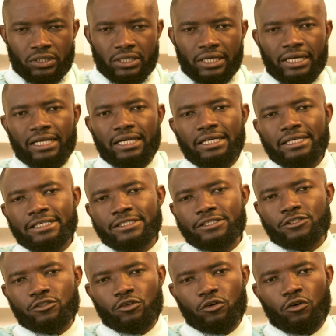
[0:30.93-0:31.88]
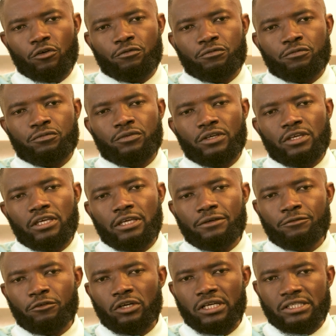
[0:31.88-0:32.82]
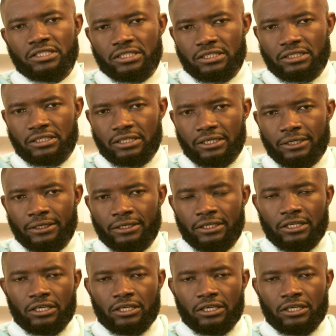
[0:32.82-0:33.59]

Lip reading: the rise of evil agenda,